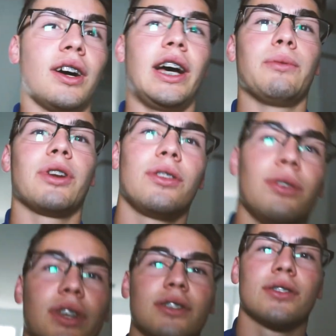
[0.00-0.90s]
I am gonna do
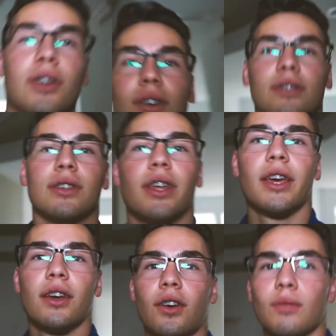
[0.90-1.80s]
an install
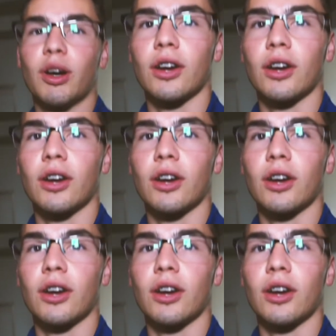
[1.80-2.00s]
today on my